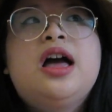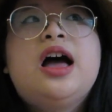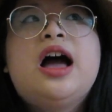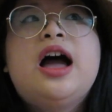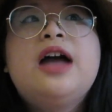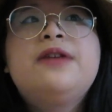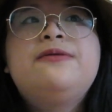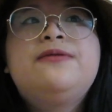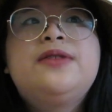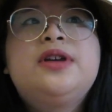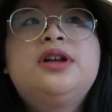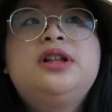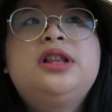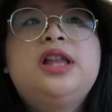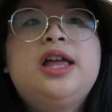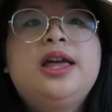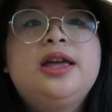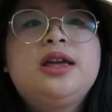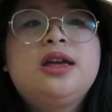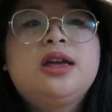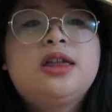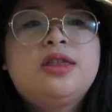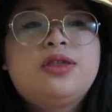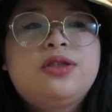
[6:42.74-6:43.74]
I feel
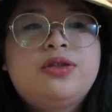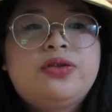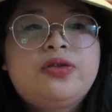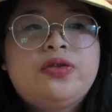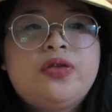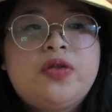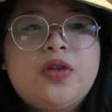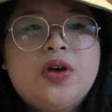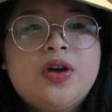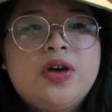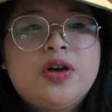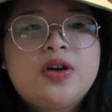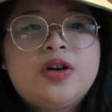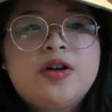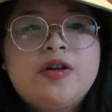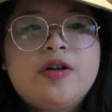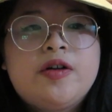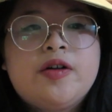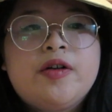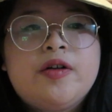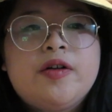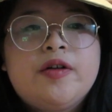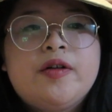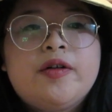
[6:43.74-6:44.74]
like
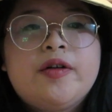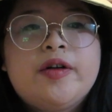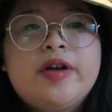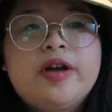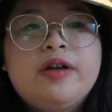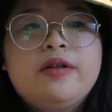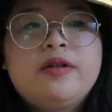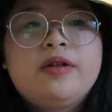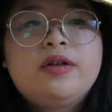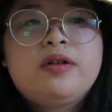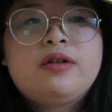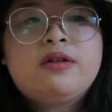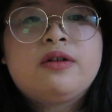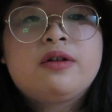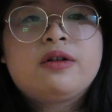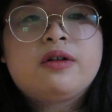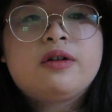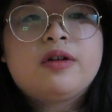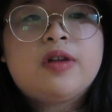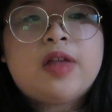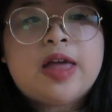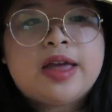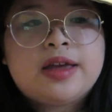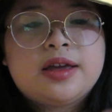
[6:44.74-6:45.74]
the
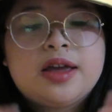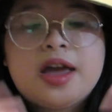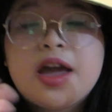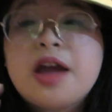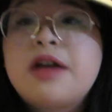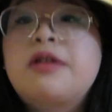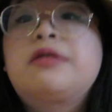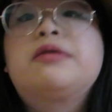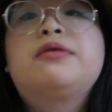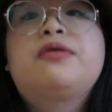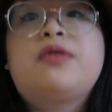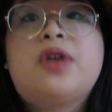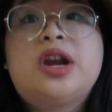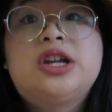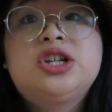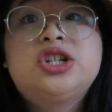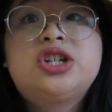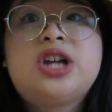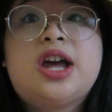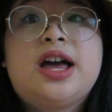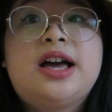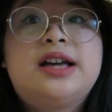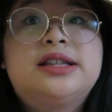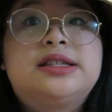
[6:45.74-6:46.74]
or like Erin
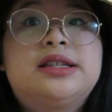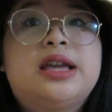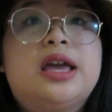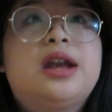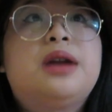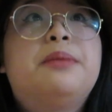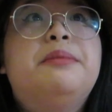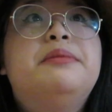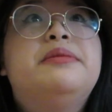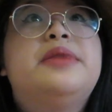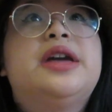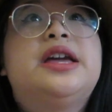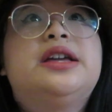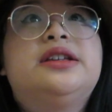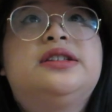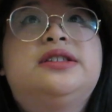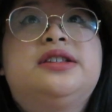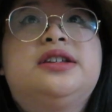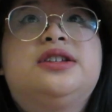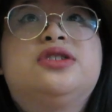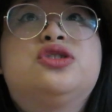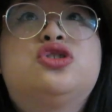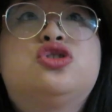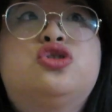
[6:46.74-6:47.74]
French has an
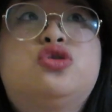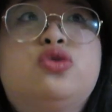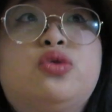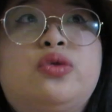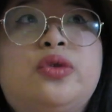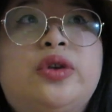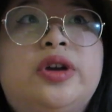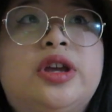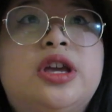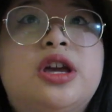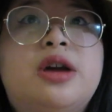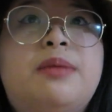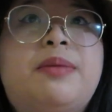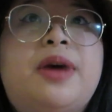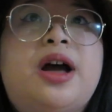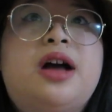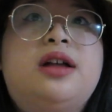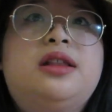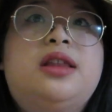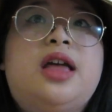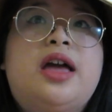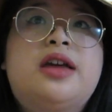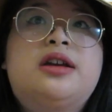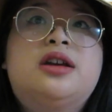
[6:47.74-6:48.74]
amazing story
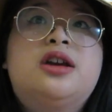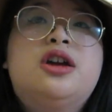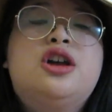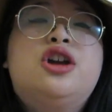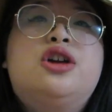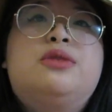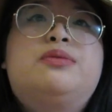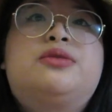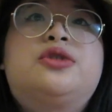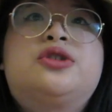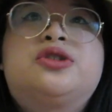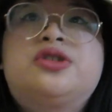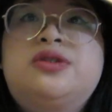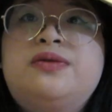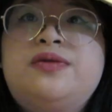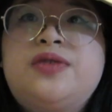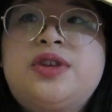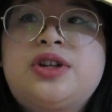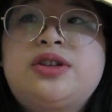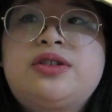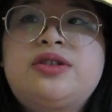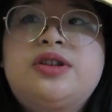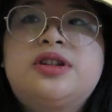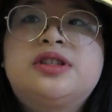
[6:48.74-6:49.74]
about like
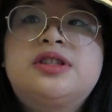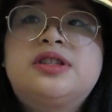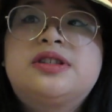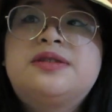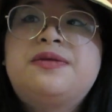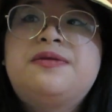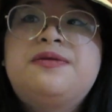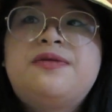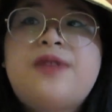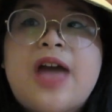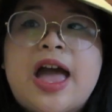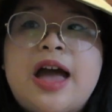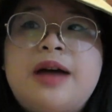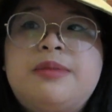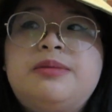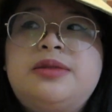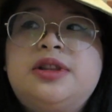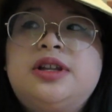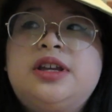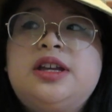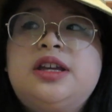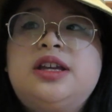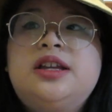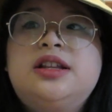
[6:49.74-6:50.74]
perseverance,
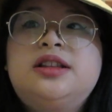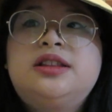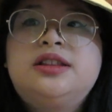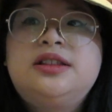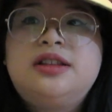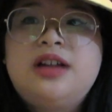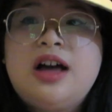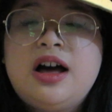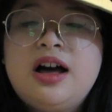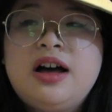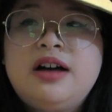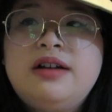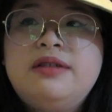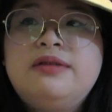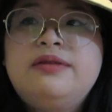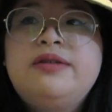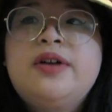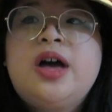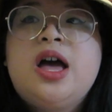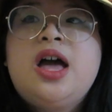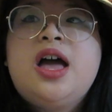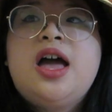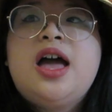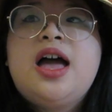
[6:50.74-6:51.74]
family, love,
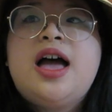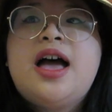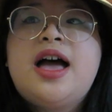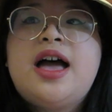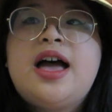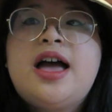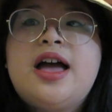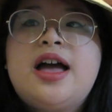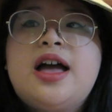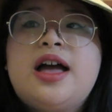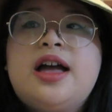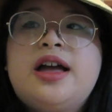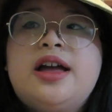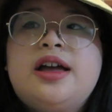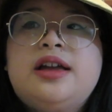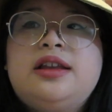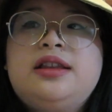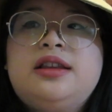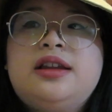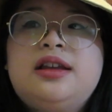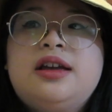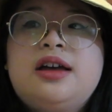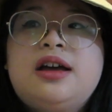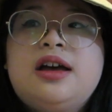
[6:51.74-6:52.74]

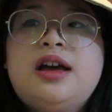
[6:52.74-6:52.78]
and